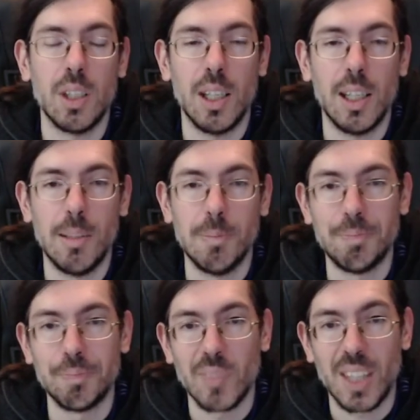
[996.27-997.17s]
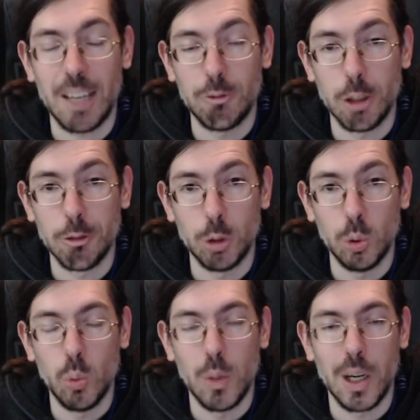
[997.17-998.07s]
halfway
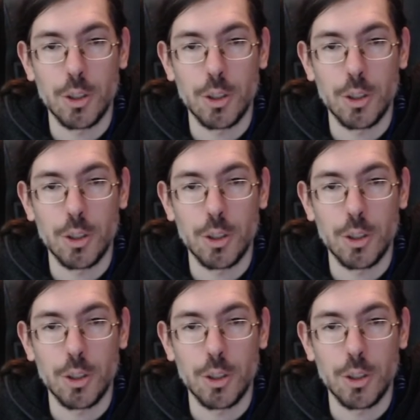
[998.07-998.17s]
through where